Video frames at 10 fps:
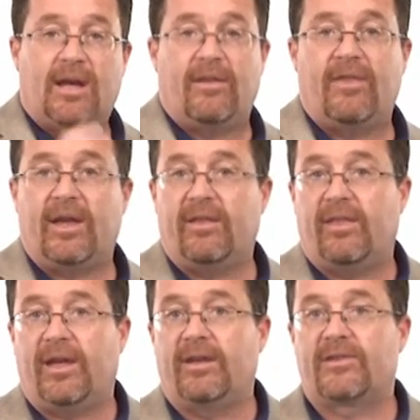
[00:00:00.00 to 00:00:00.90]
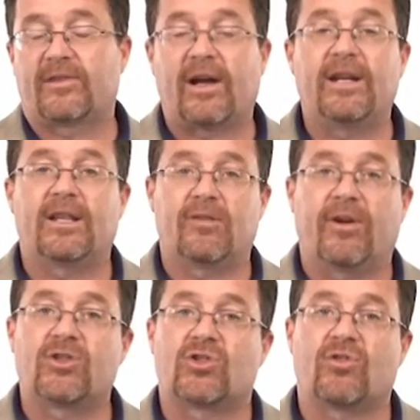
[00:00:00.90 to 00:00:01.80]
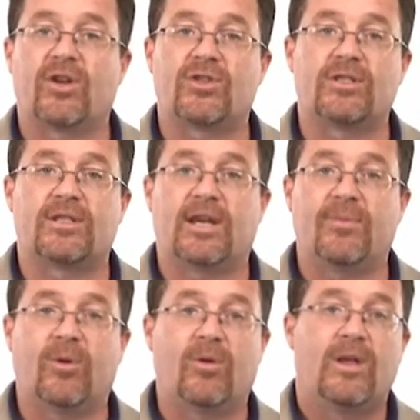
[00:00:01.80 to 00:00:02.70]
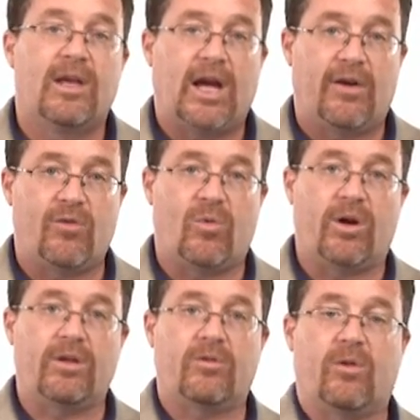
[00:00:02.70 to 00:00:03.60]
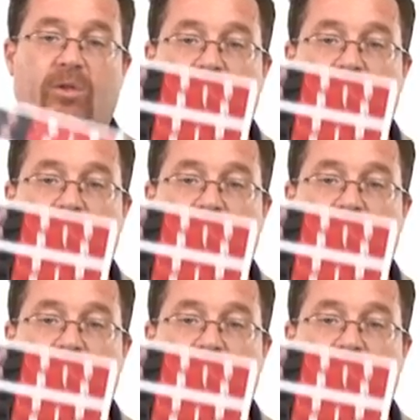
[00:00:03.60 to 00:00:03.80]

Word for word: and they, they sign in at the registration table. Everyone, all